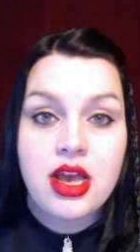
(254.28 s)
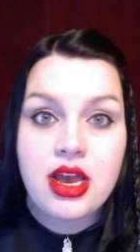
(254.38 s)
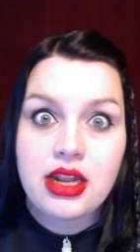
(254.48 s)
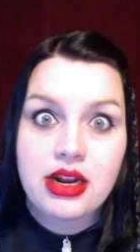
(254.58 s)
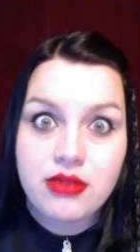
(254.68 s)

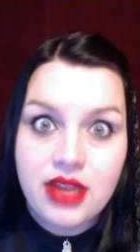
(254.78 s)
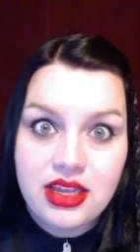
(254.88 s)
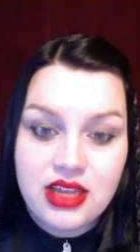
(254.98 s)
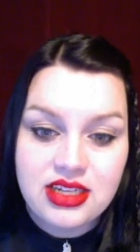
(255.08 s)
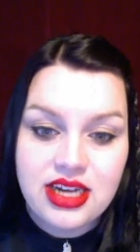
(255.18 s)
And I don't like
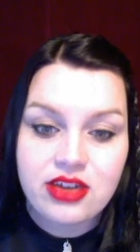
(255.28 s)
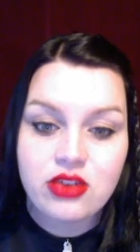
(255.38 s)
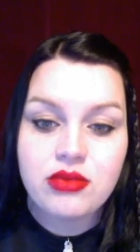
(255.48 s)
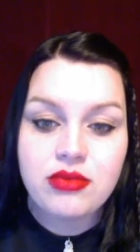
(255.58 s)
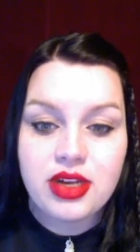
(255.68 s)
that
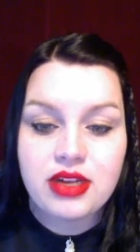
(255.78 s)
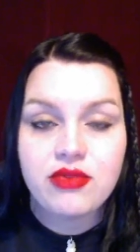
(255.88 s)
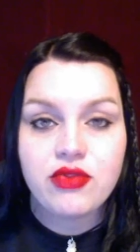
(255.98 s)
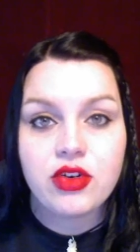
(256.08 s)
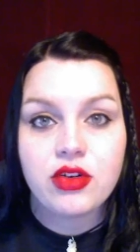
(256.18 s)
title, but
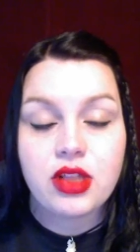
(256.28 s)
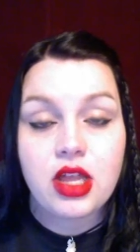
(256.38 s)
for a lot